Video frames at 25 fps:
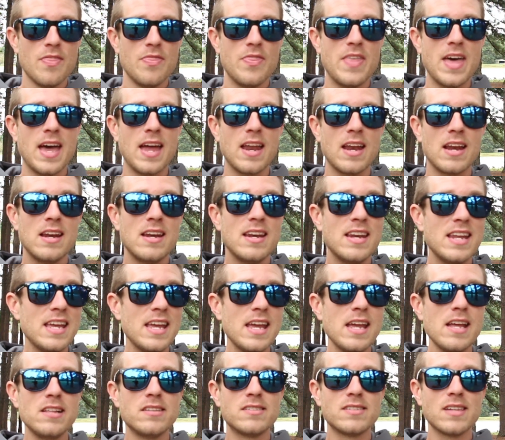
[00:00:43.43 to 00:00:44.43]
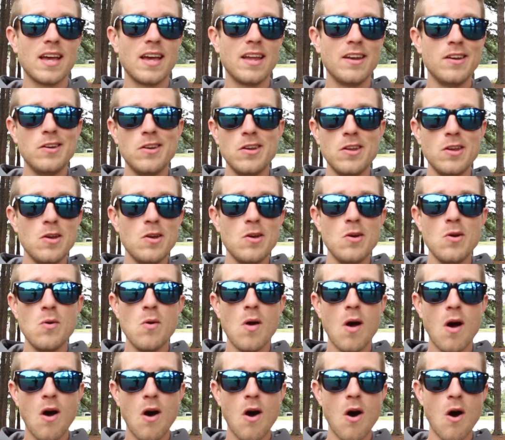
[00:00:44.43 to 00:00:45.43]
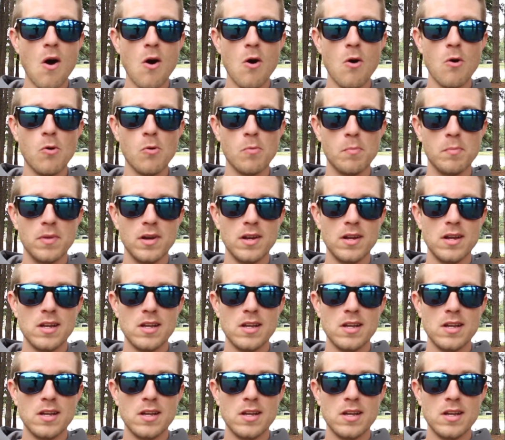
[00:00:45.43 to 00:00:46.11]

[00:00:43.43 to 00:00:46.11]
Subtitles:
that needs a new home.